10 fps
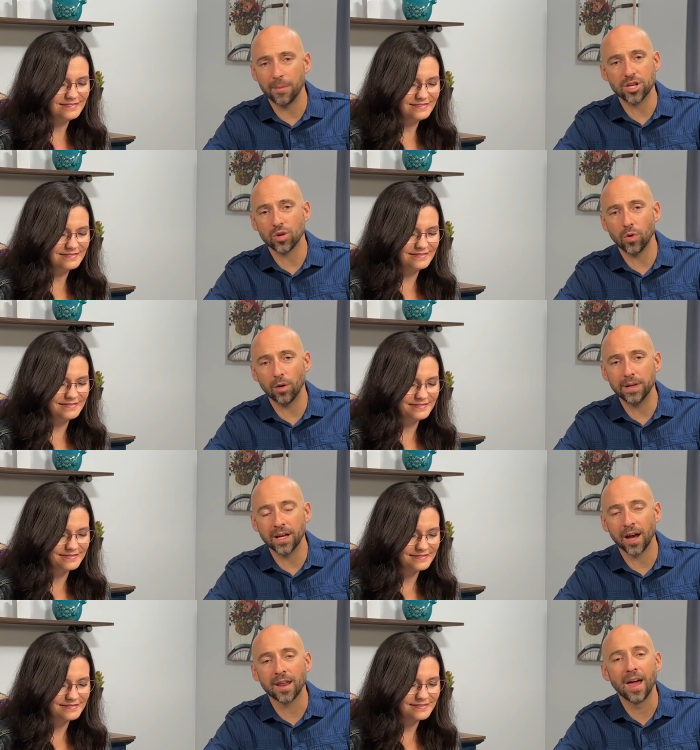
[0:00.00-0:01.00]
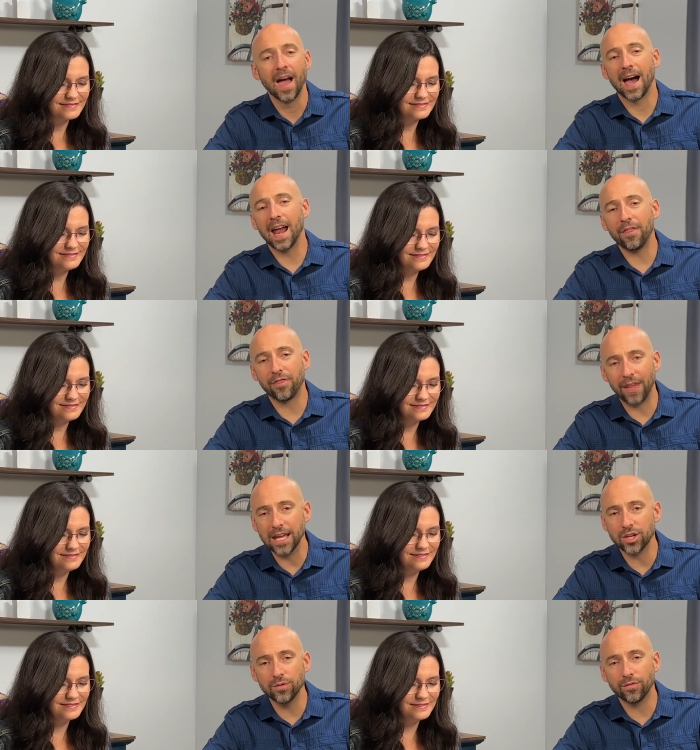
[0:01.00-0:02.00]
Speaker 1: and your will be done. And I
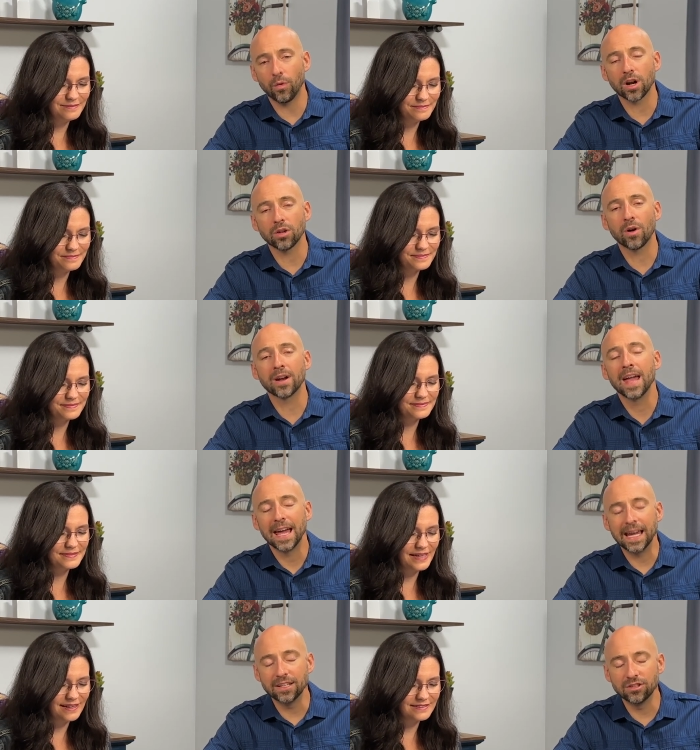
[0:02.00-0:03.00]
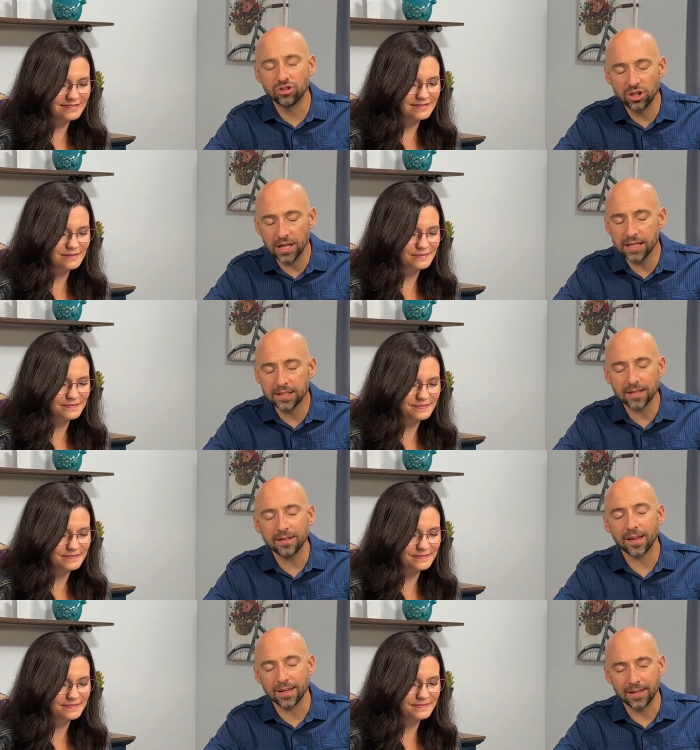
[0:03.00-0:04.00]
thank you for it, Lord. In Jesus'
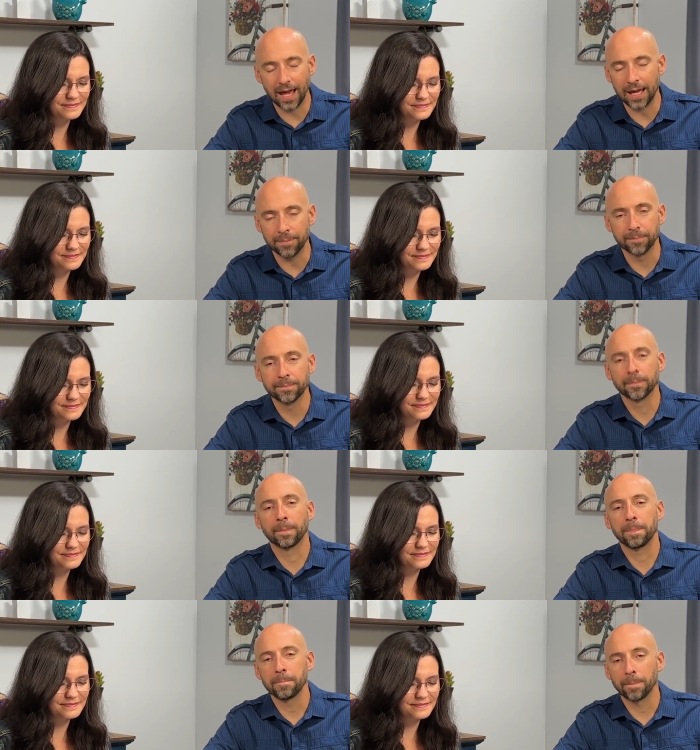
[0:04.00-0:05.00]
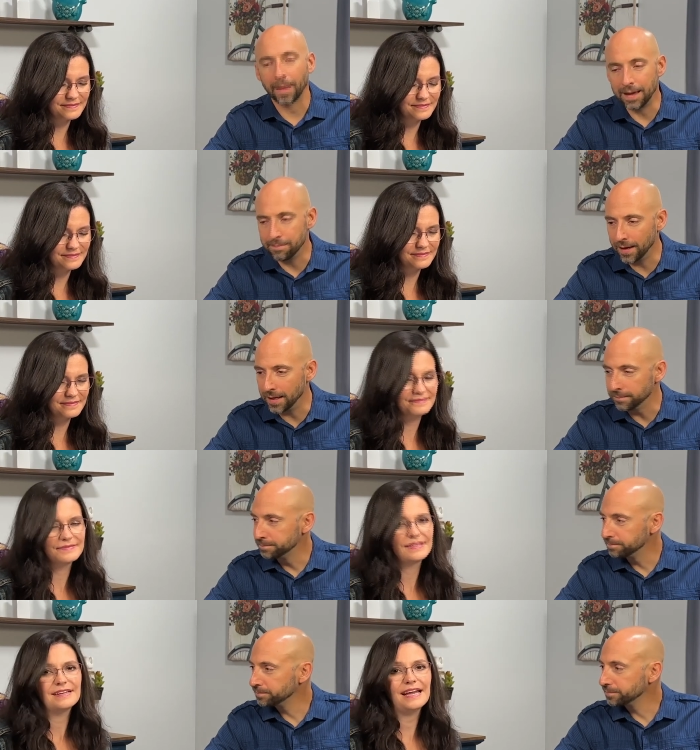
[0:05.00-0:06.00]
name, amen.
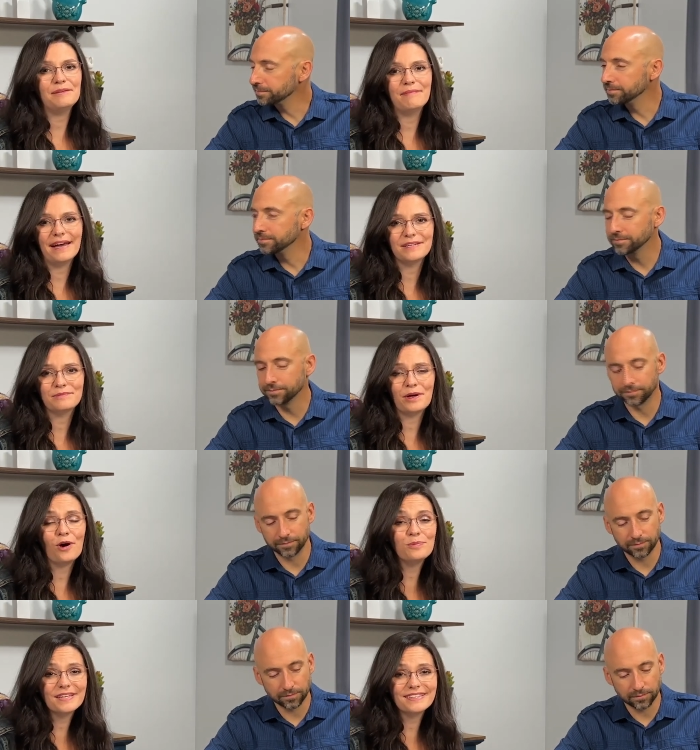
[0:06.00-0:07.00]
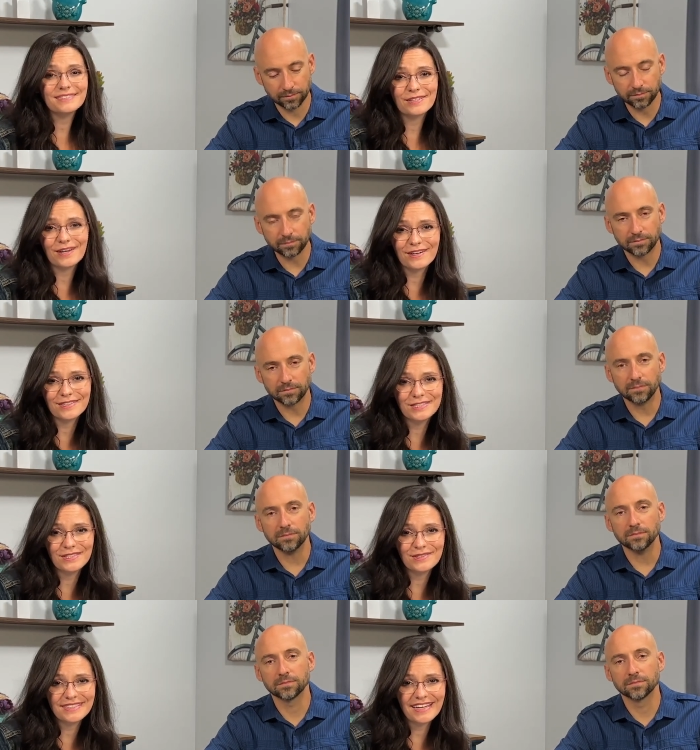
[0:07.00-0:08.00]
Speaker 2: Amen. We hope that this encouraged
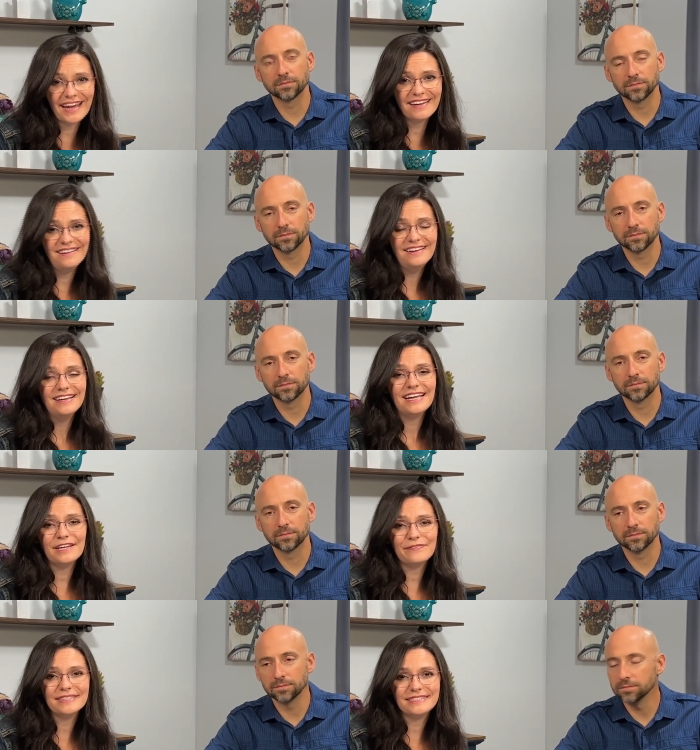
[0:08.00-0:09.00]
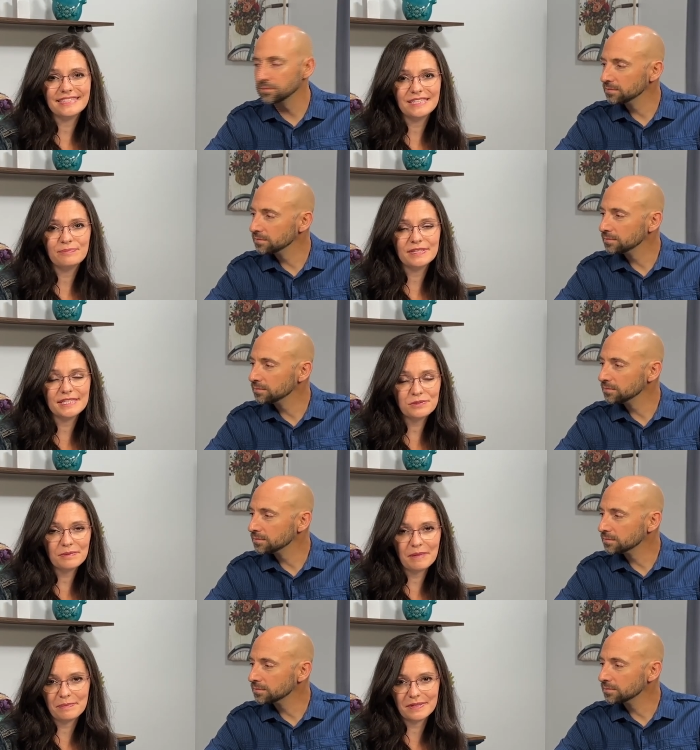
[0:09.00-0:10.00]
you today. If it did, please
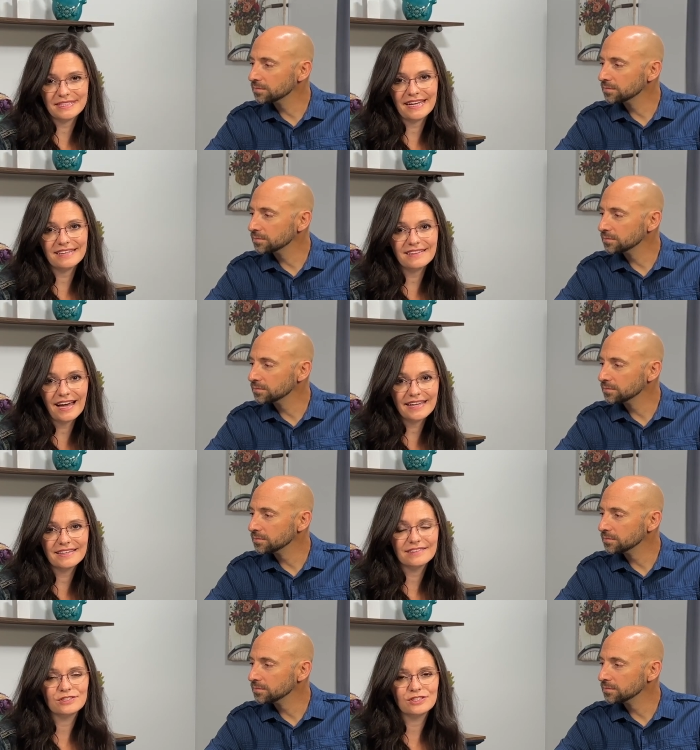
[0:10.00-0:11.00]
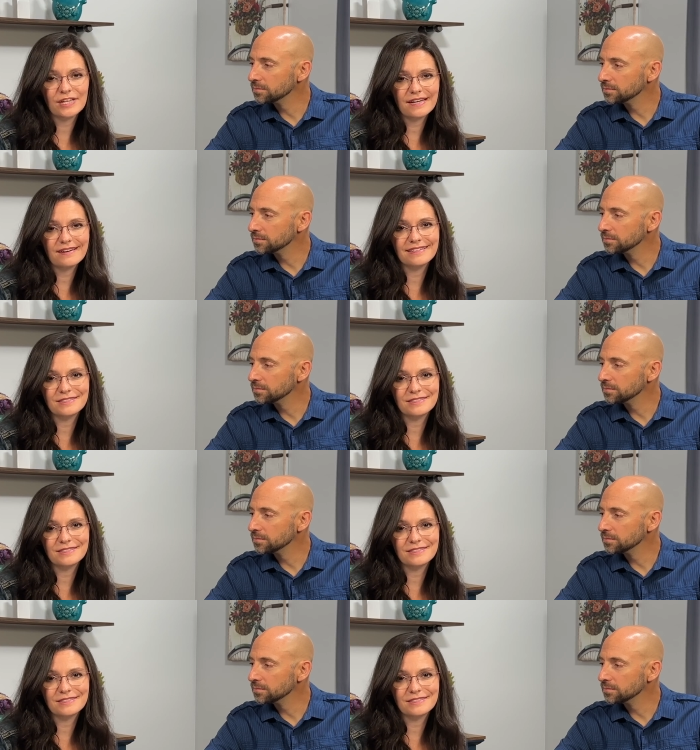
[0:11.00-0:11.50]
remember to hit like, share, and